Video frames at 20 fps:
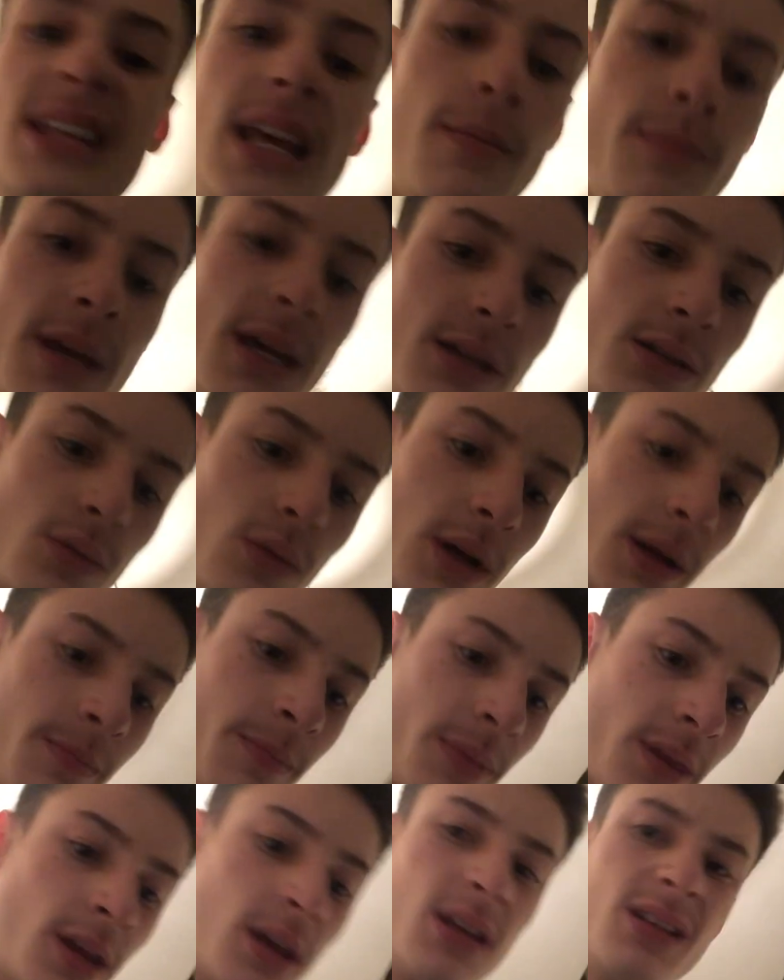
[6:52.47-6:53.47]
10 meters away.
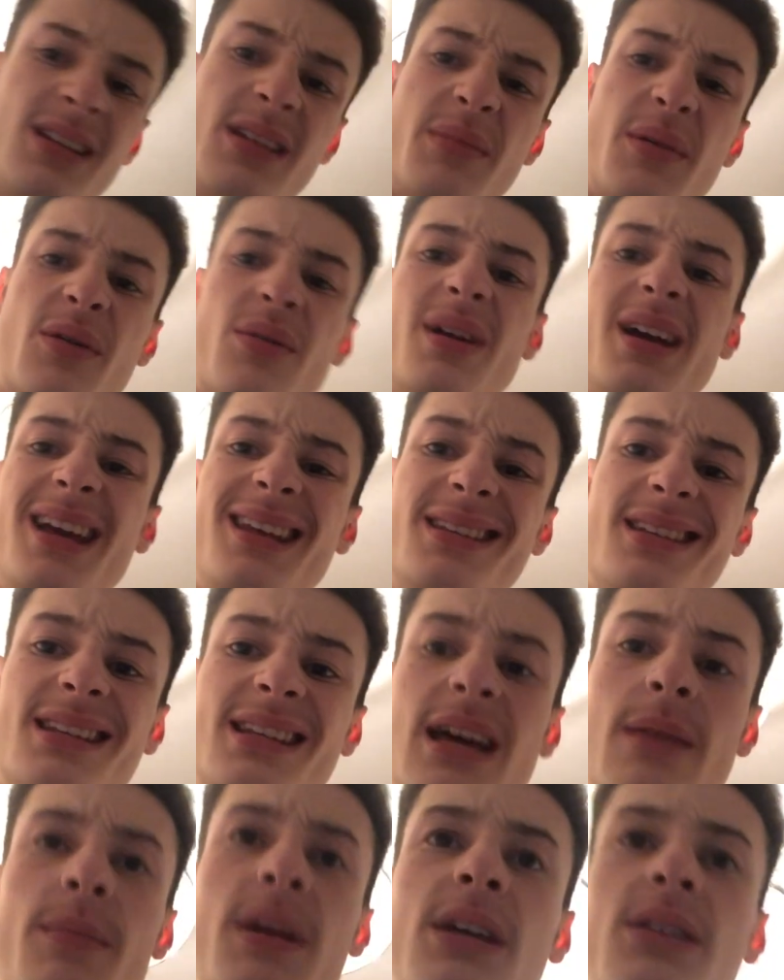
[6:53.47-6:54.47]
So about eight to
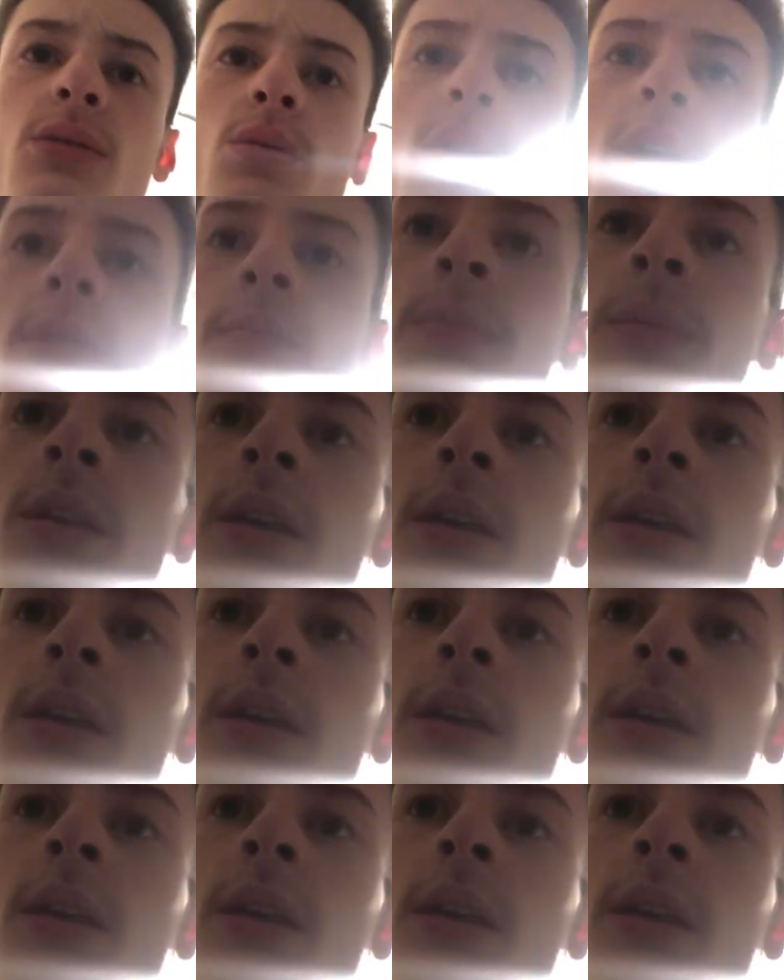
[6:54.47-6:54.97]
10 meters away.